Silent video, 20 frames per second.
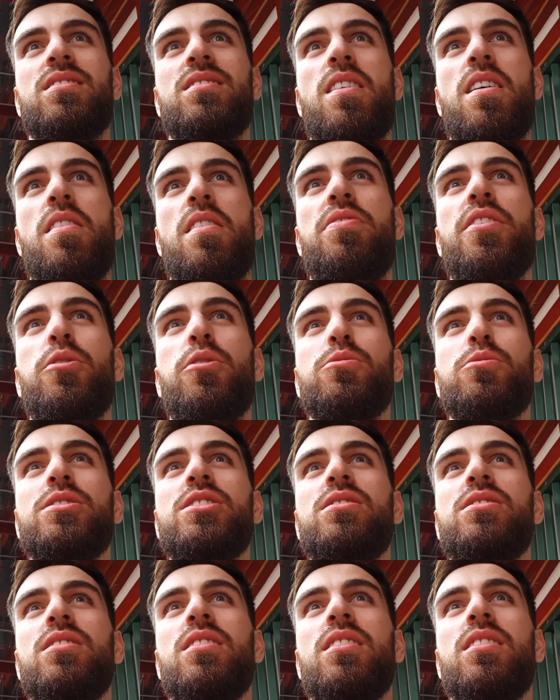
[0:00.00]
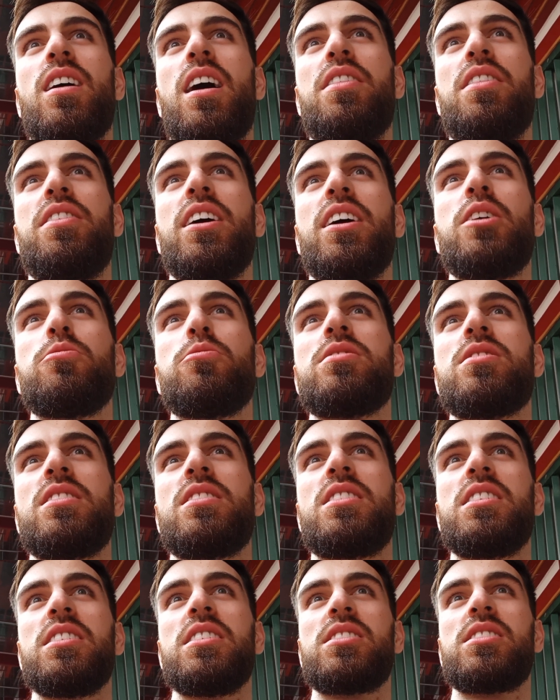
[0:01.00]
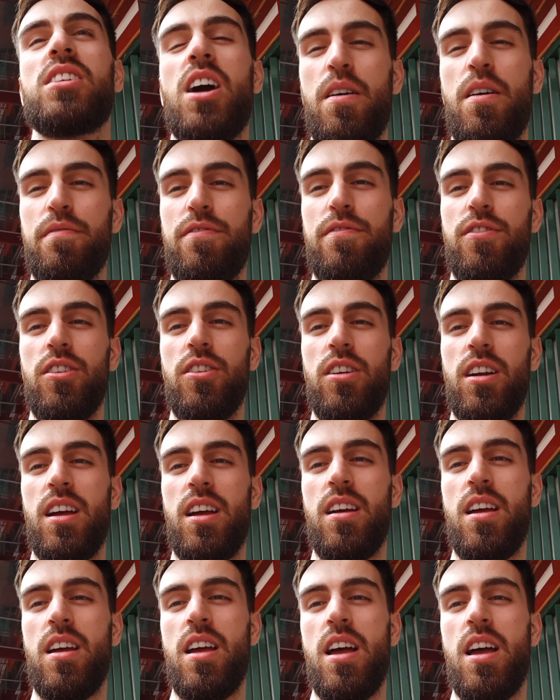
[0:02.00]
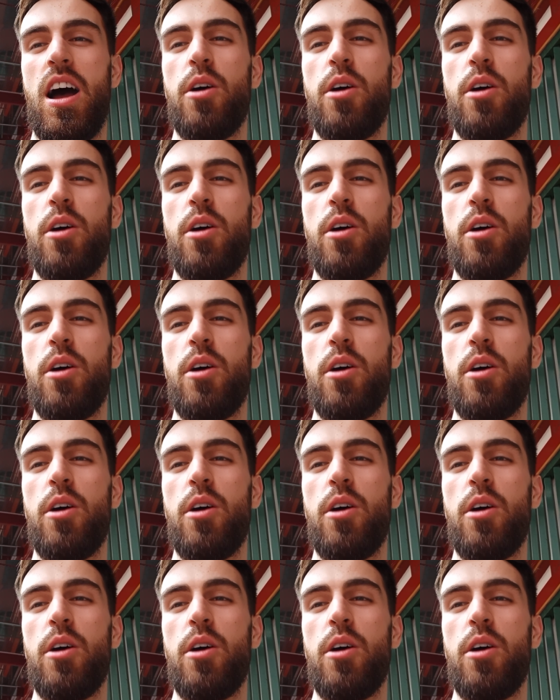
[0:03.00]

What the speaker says: I think it was the discomfort. I was